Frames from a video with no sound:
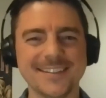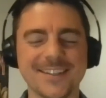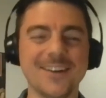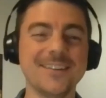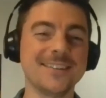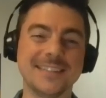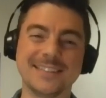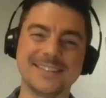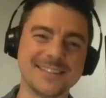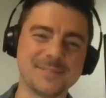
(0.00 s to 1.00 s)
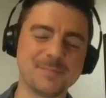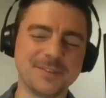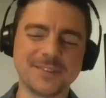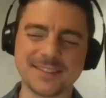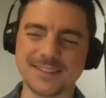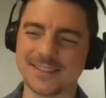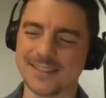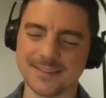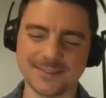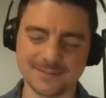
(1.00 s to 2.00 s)
No, it's perfect.
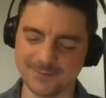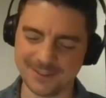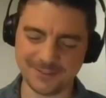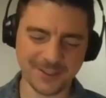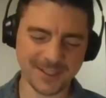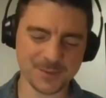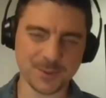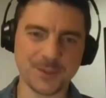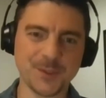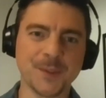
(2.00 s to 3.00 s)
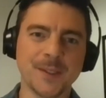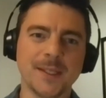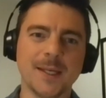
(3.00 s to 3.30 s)
Whatever you guys want to do.